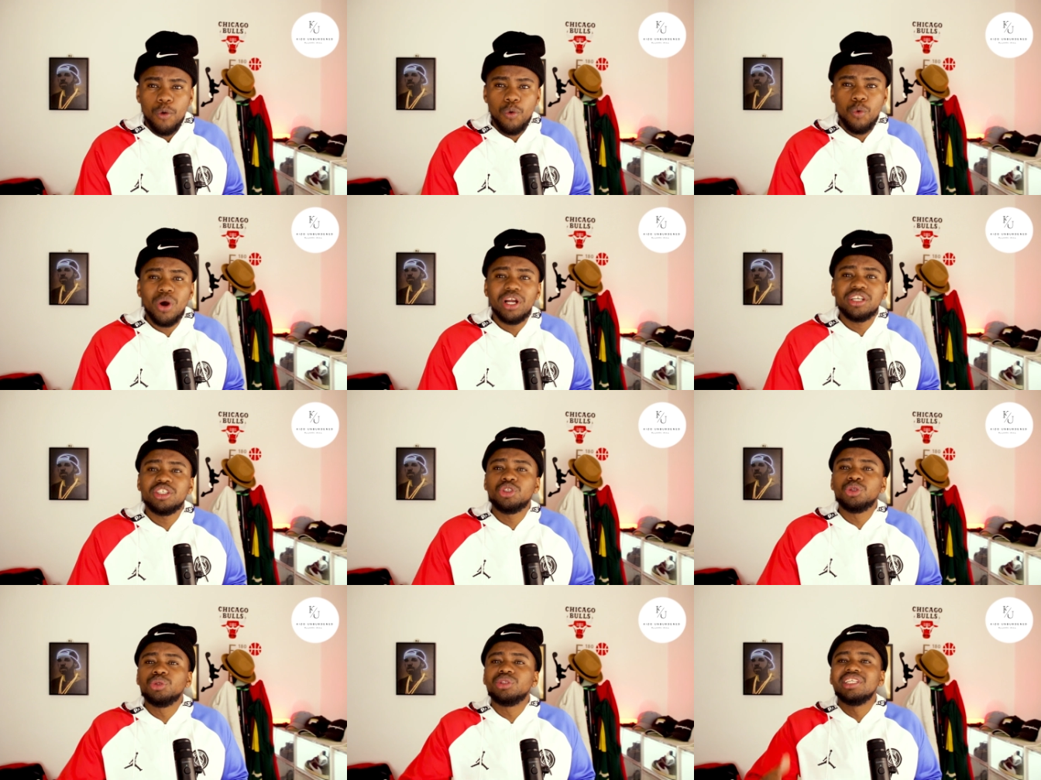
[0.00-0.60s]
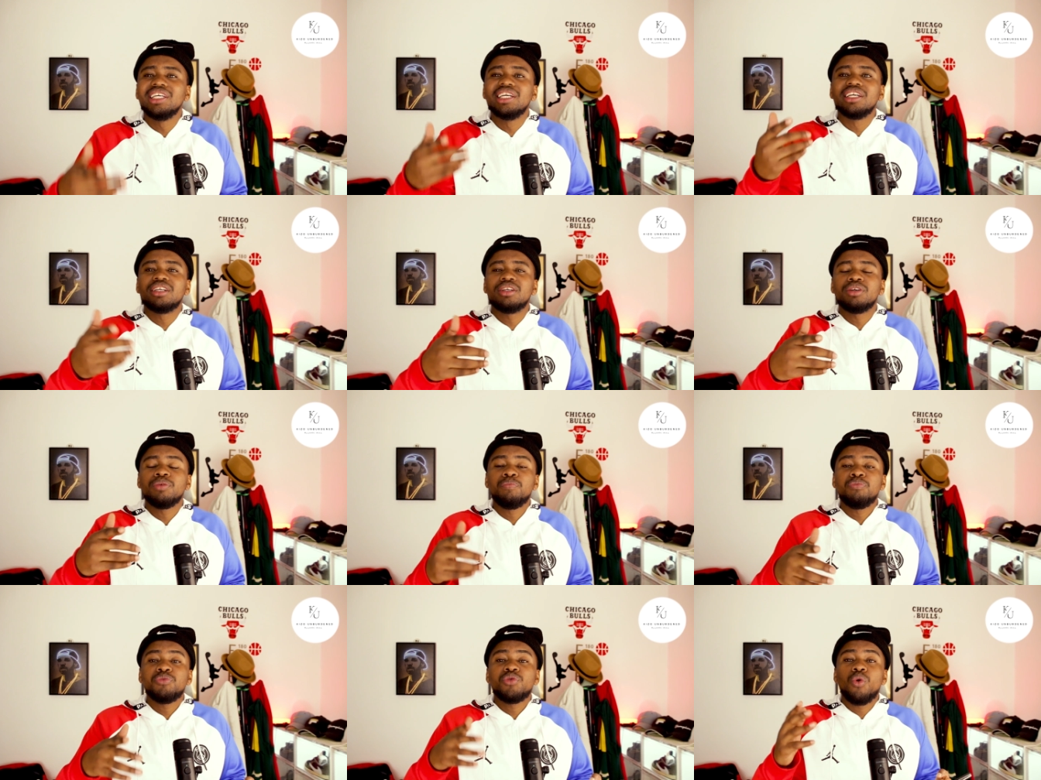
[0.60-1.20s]
What do you
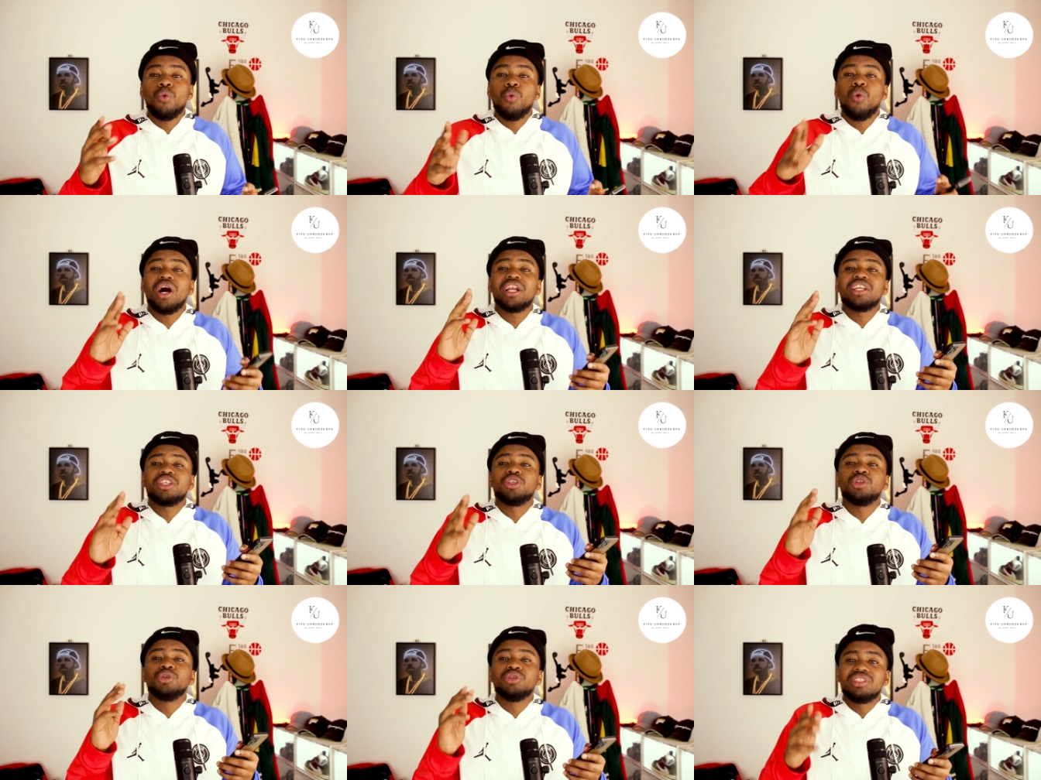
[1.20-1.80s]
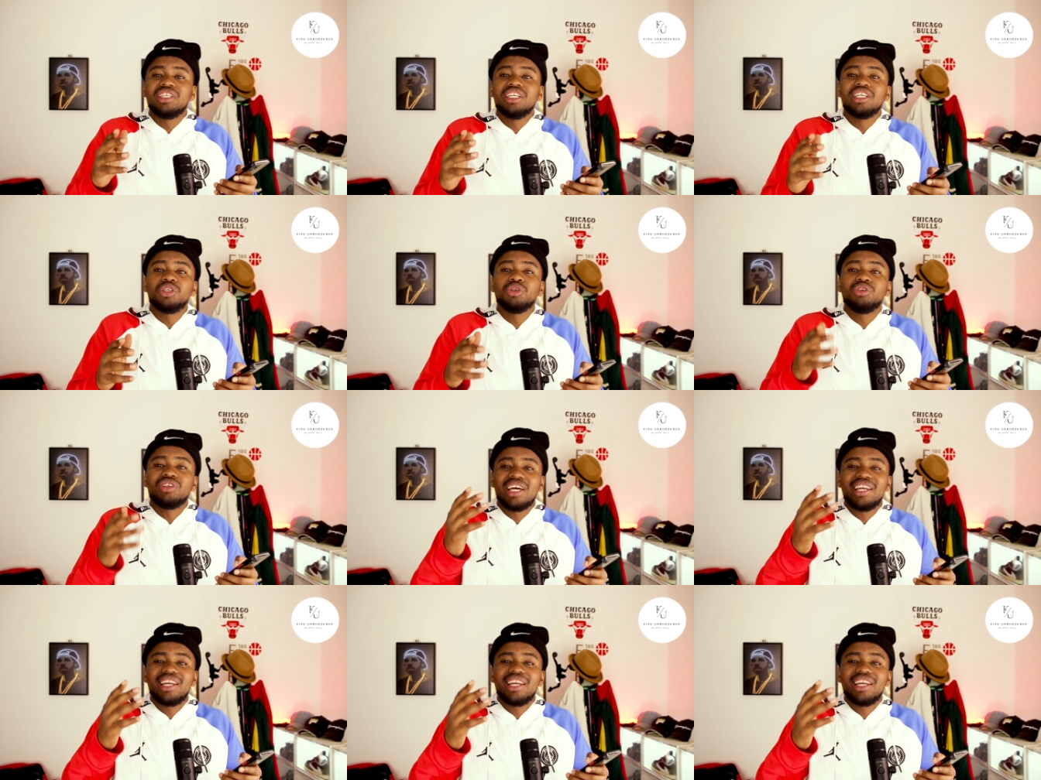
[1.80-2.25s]
think you